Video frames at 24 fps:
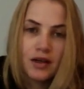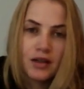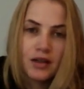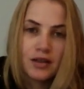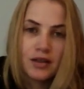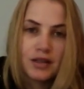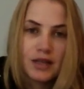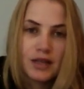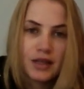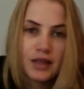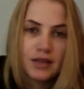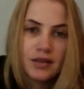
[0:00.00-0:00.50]

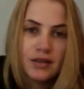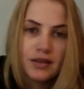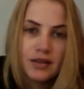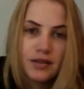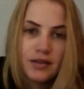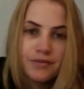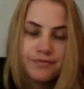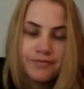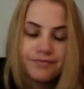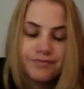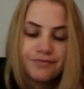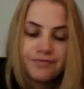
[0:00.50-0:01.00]
dates
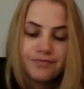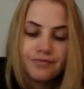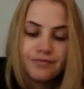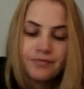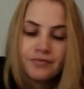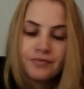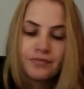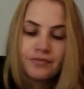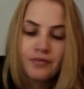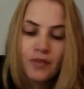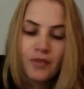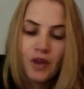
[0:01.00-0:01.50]

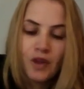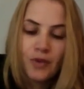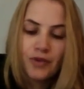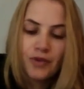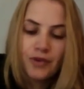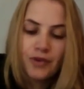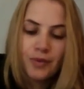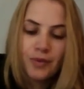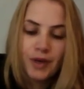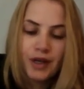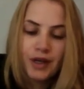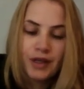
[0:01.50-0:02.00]
with
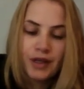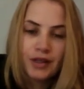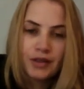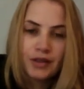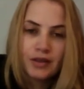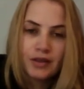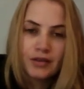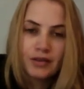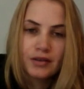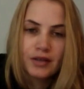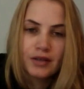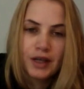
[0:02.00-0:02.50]
my
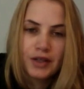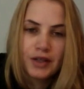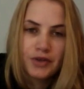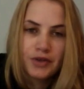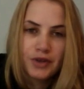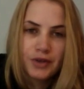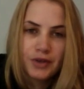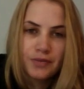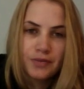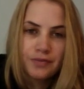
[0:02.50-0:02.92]
ice cream.